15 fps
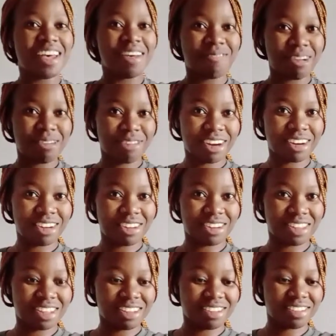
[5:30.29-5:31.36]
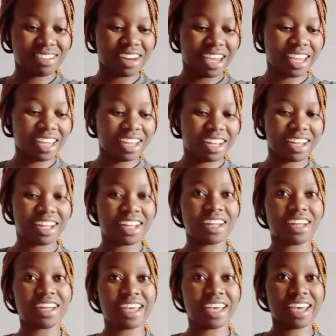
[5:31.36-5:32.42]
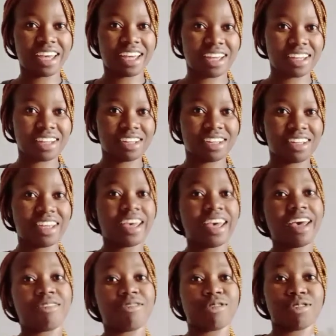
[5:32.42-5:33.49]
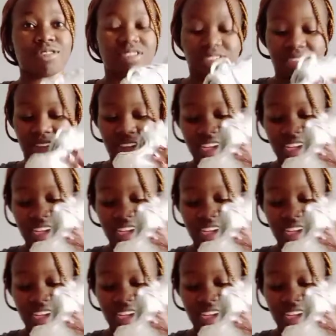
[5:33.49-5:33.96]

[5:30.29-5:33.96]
My friend got this Nike Air Force.